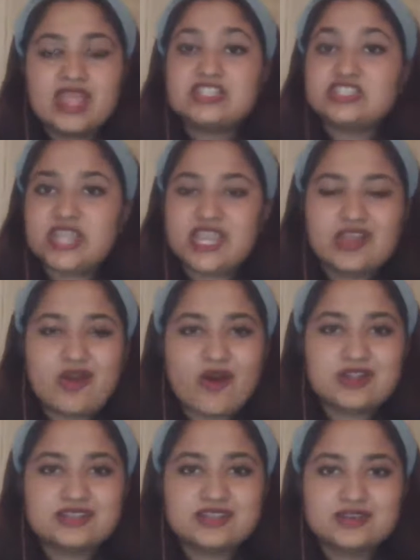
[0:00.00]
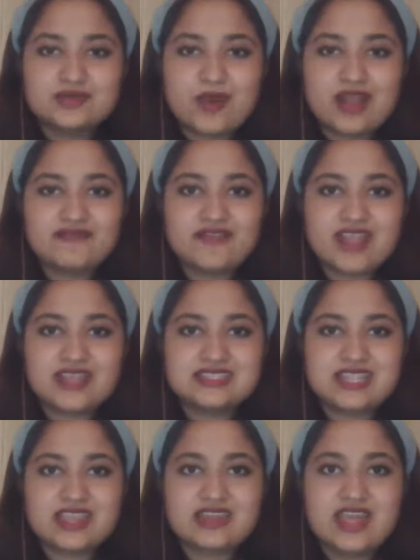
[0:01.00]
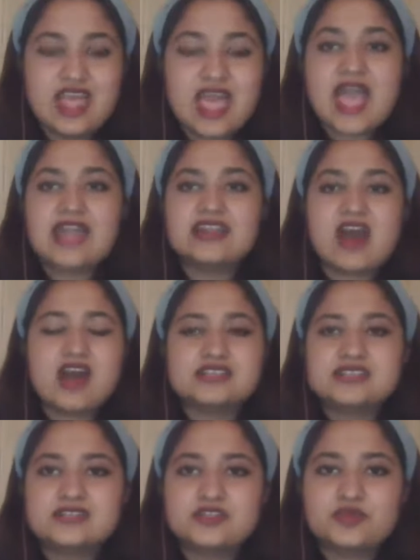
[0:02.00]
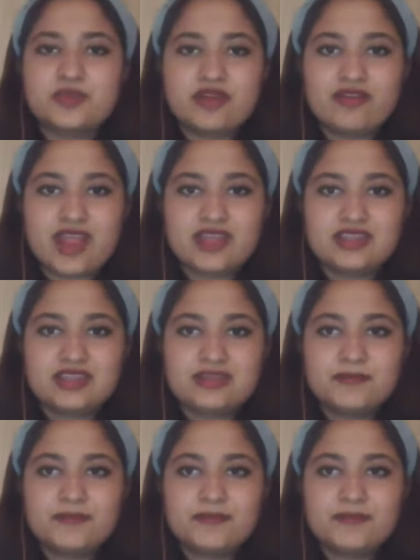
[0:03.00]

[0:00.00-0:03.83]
Jake called her one fine day and asked her to be ready.